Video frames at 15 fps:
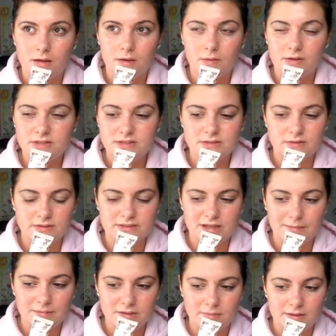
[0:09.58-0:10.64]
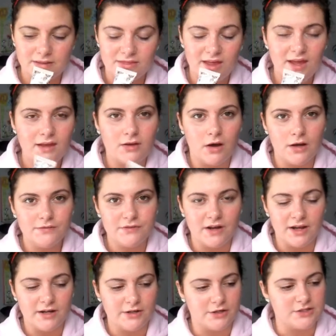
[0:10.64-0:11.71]
Why does this always happen to me? Thank God for
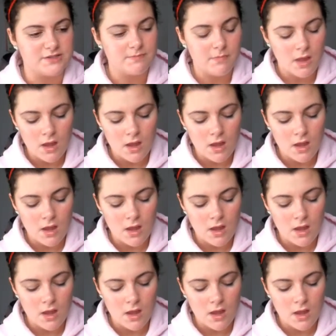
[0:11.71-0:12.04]
editors.